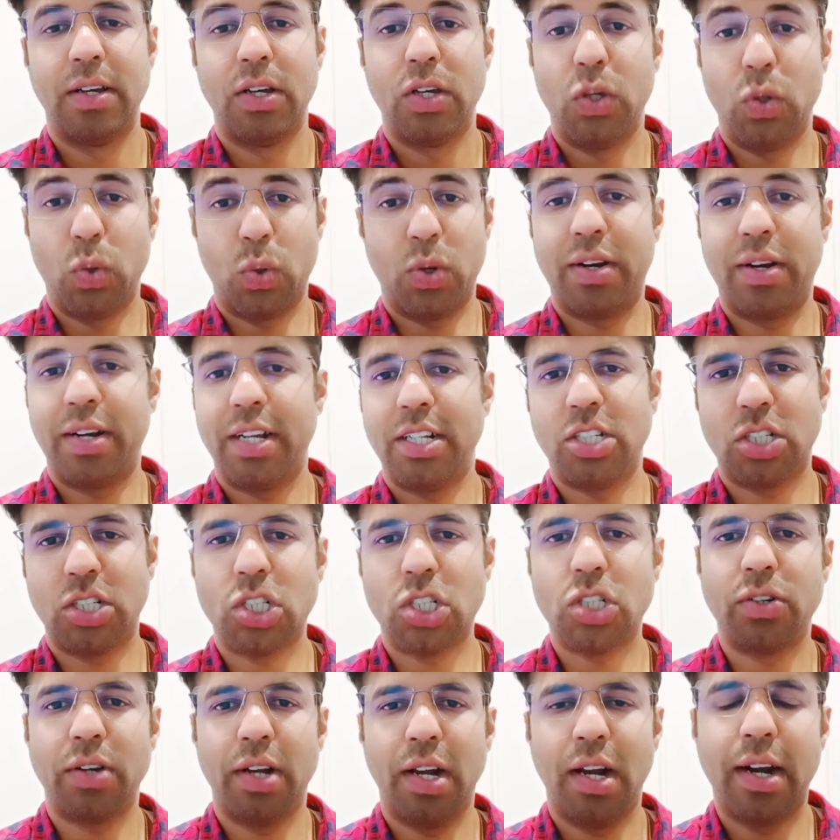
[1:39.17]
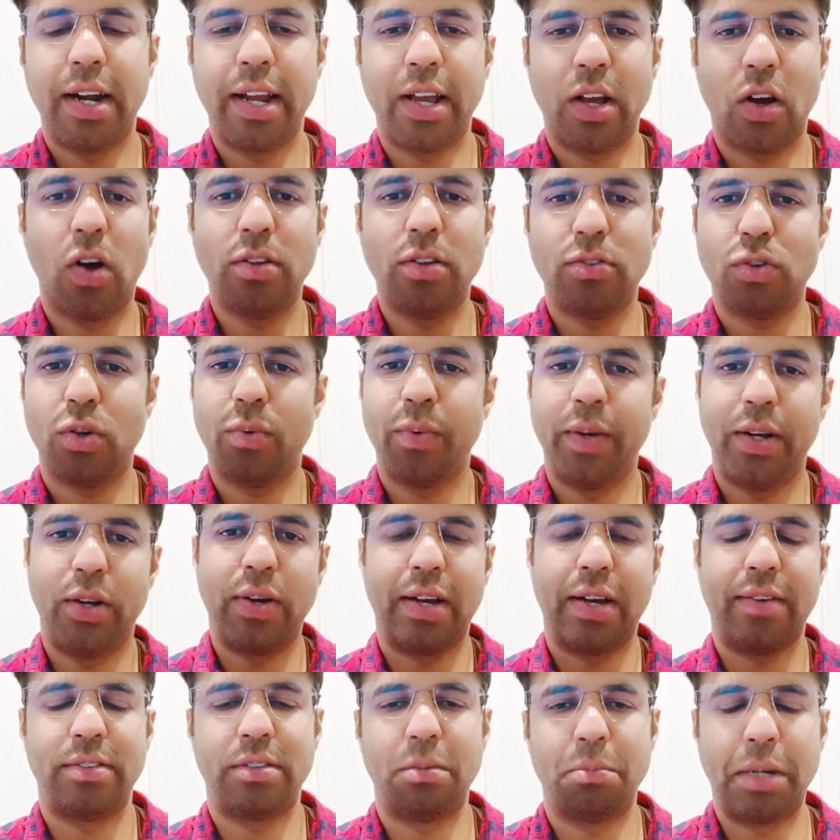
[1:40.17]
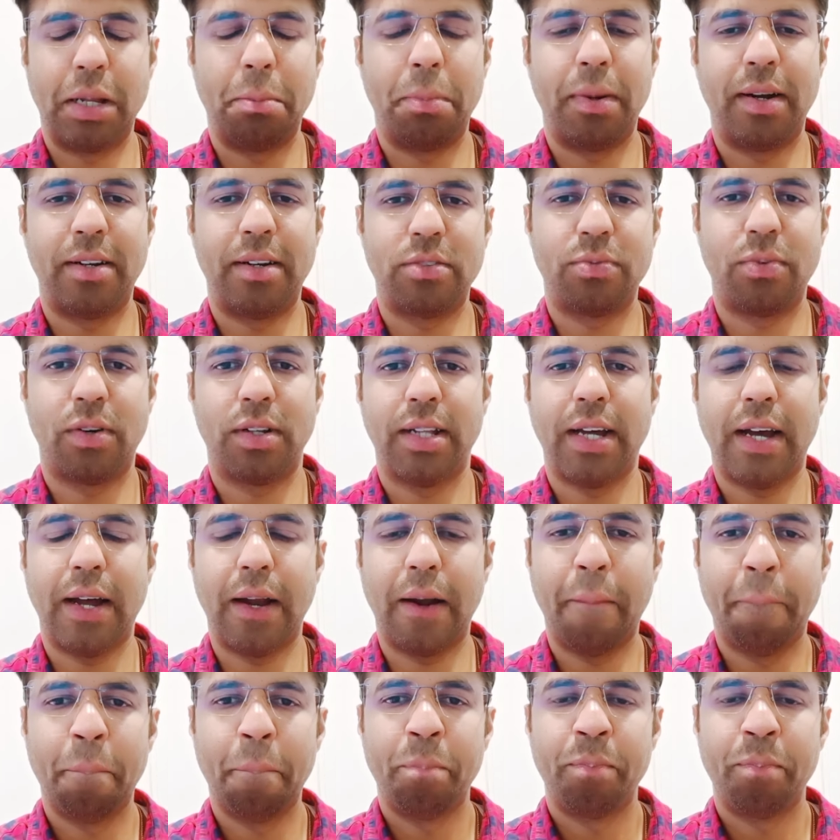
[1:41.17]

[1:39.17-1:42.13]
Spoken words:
You can reach a ShriLearning also. We do have some templates for that.